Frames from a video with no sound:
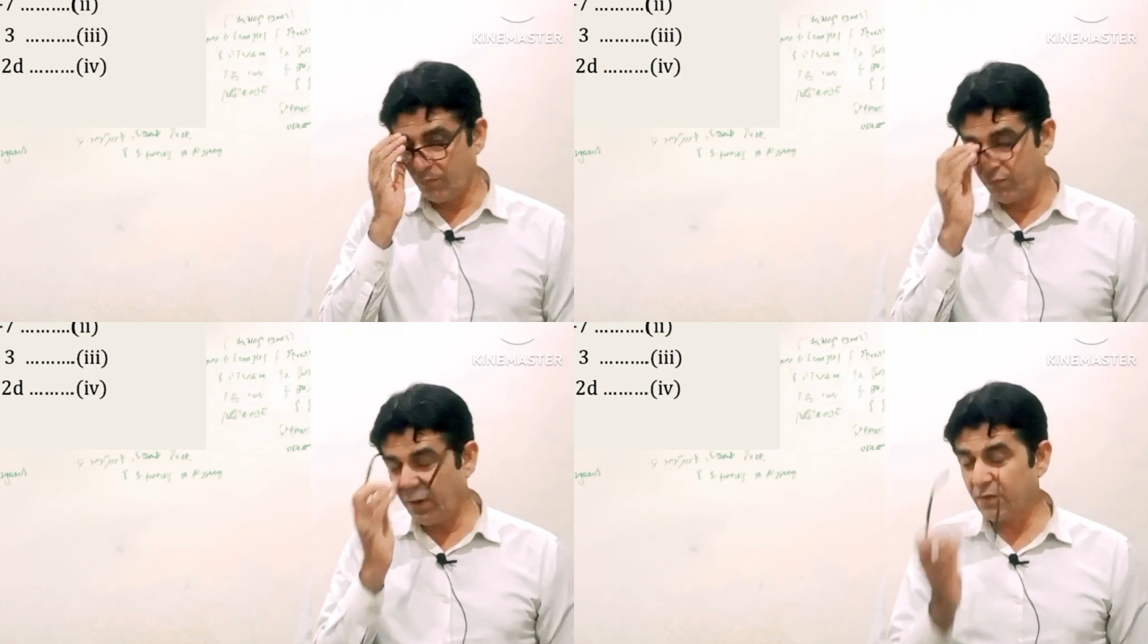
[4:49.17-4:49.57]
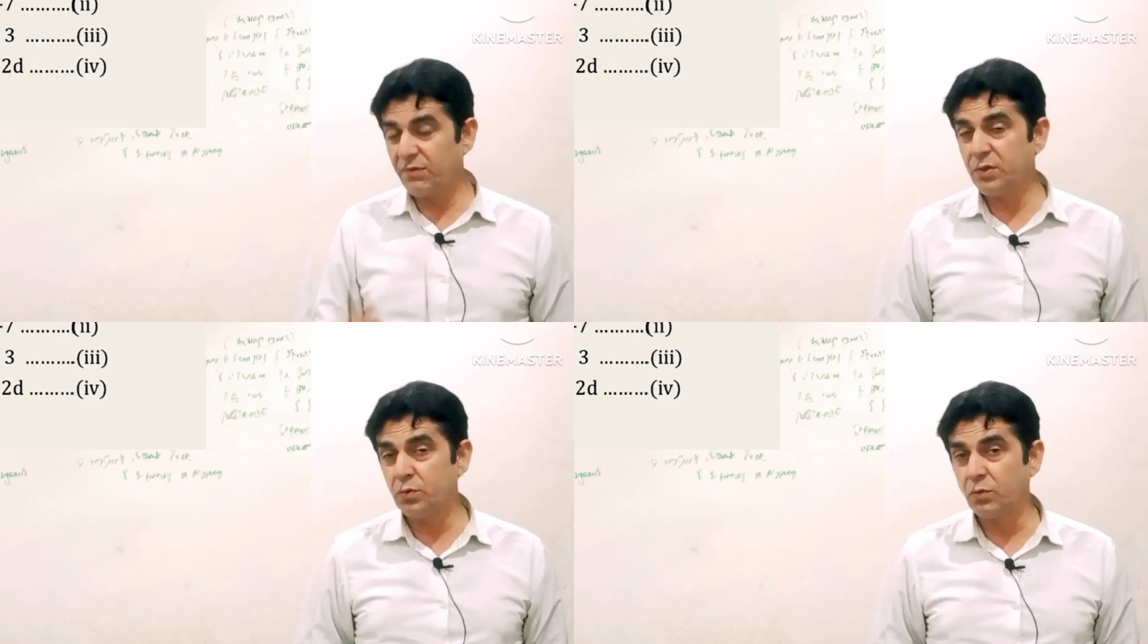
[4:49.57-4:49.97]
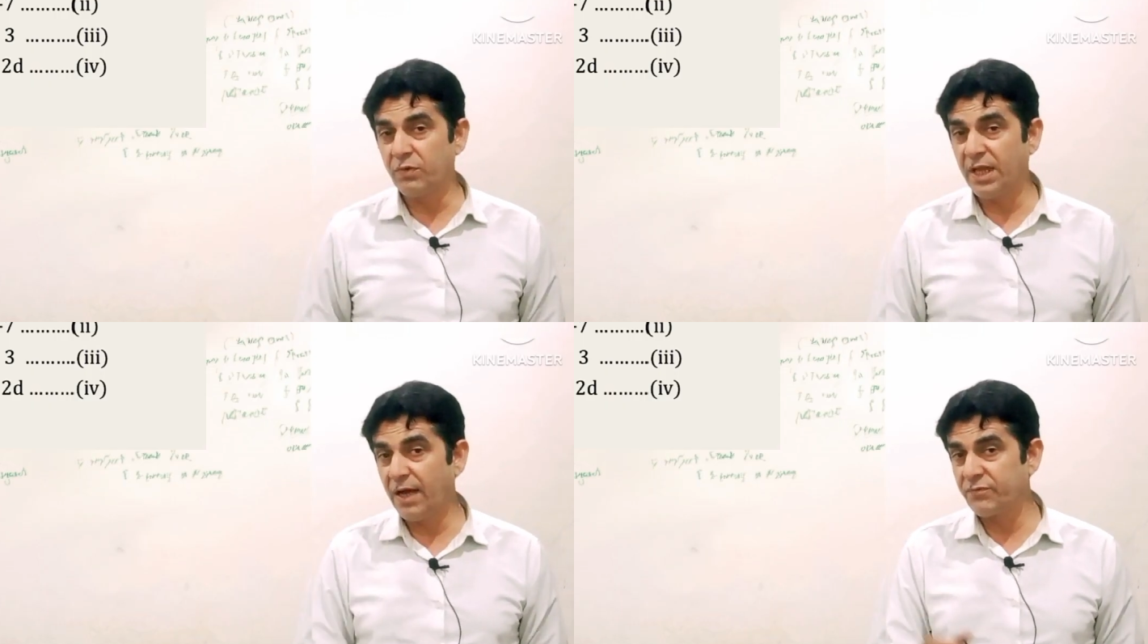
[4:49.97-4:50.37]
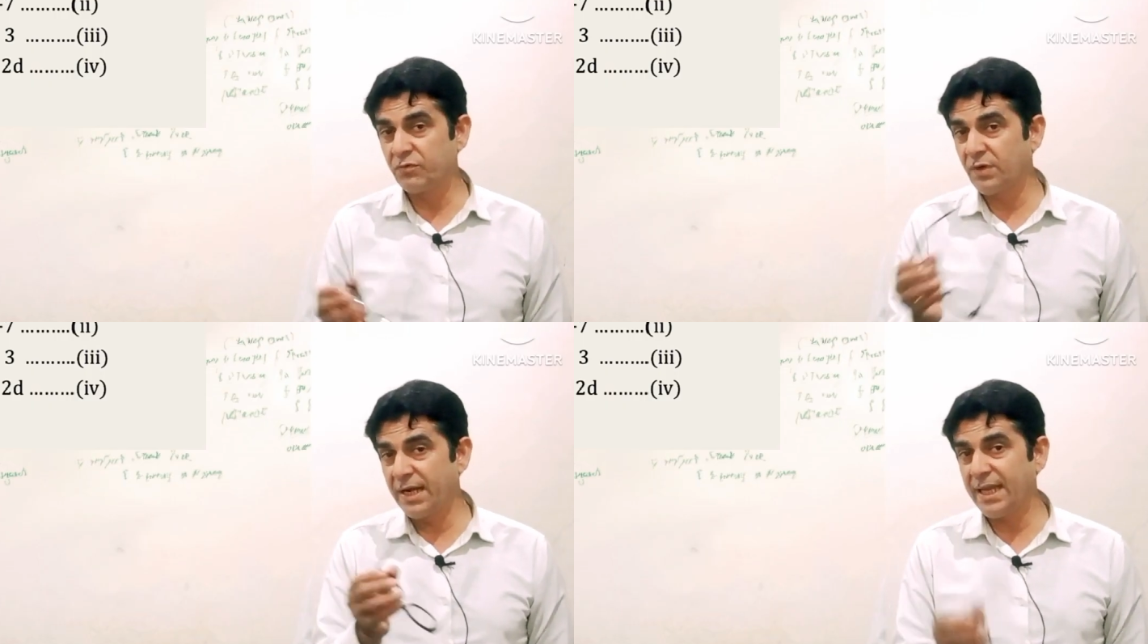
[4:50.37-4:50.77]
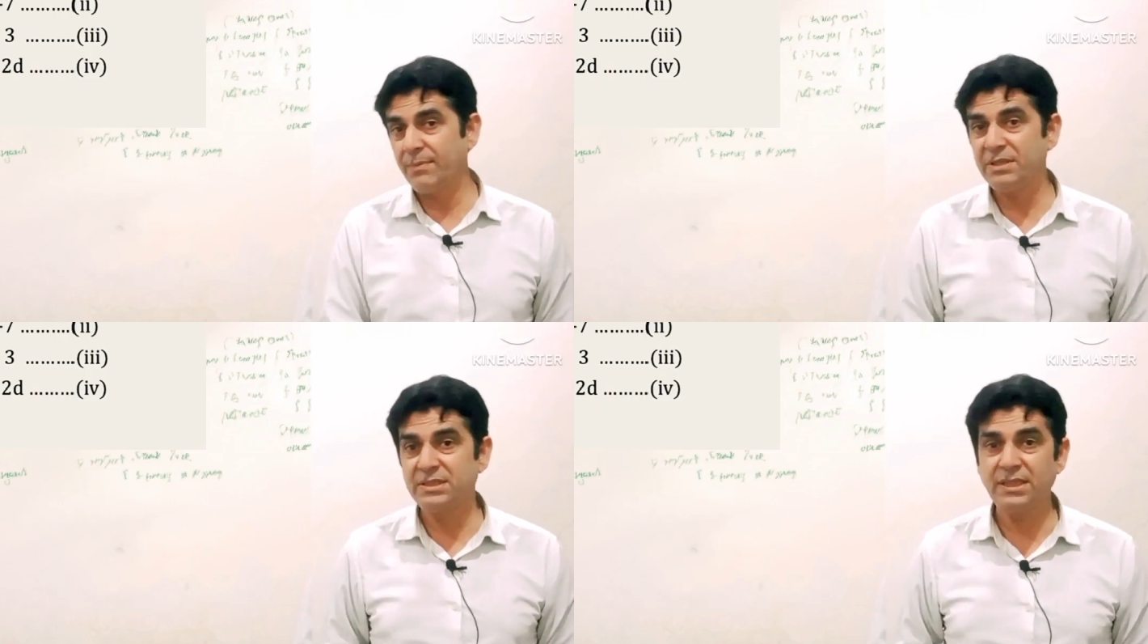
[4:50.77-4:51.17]
what we do, we have to find
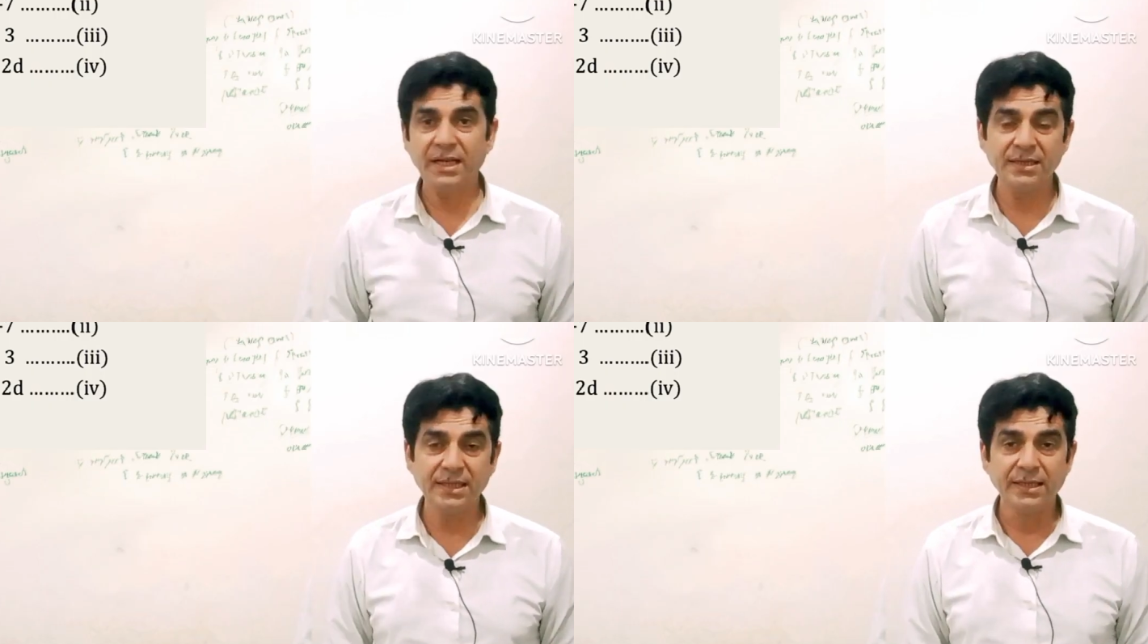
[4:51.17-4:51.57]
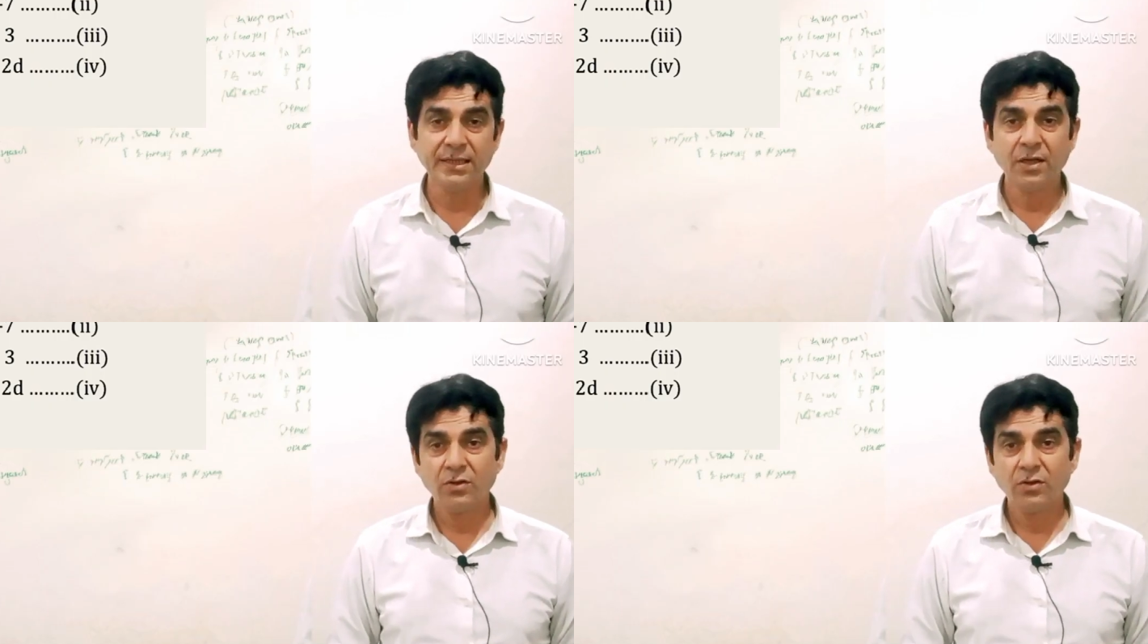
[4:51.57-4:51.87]
a, b, c and d.